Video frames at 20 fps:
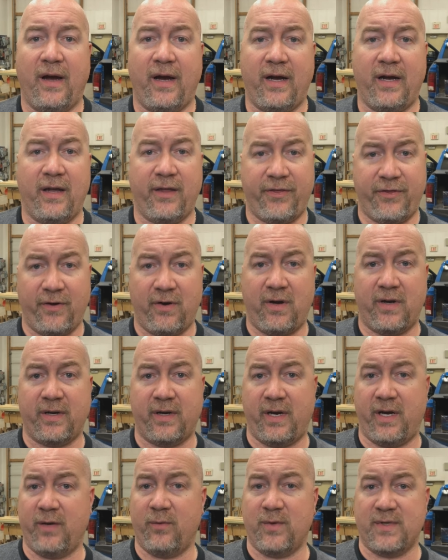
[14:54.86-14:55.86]
I
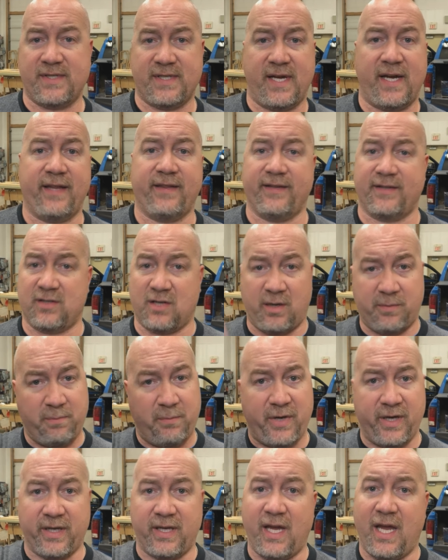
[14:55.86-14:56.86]
thought I was at the top
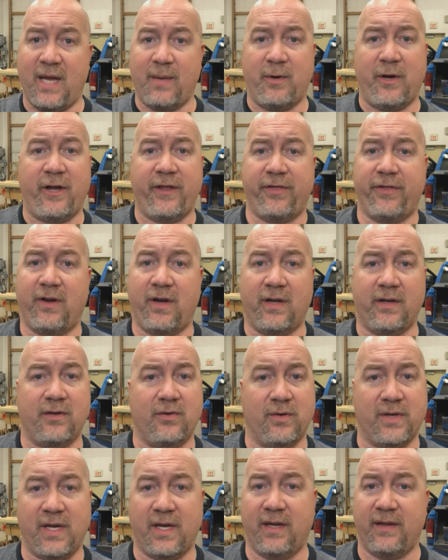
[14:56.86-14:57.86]
of my game. I
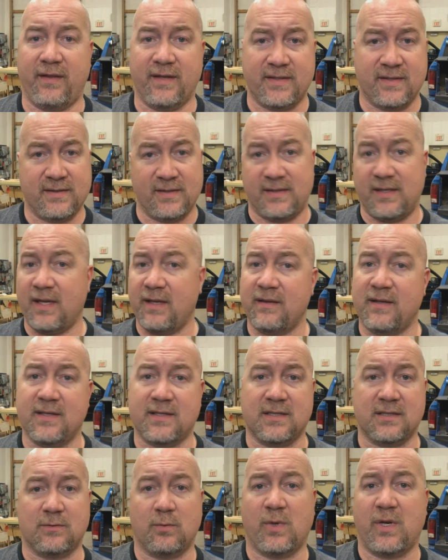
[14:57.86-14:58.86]
thought, okay, this is it.
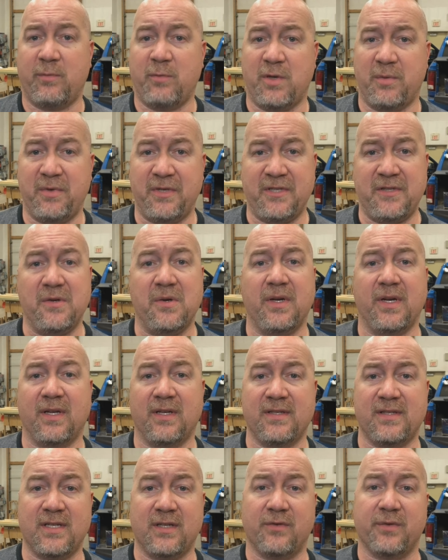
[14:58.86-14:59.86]
This is what I'm gonna be
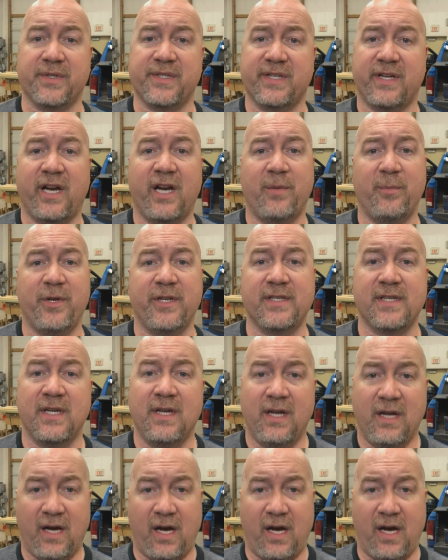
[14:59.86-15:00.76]
doing until retirement.